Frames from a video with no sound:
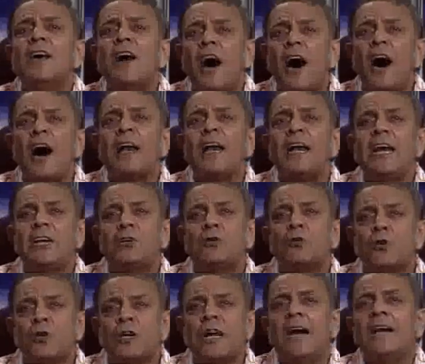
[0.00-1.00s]
or it
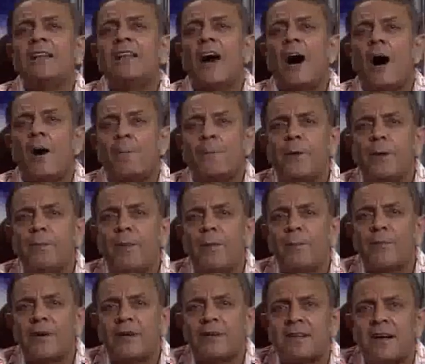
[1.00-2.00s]
could get the
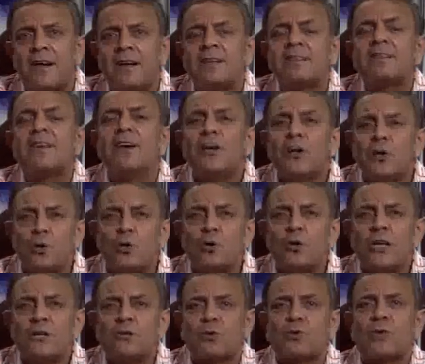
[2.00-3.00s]
optimum results to
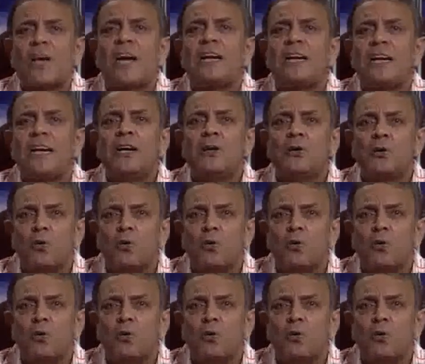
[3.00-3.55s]
the society,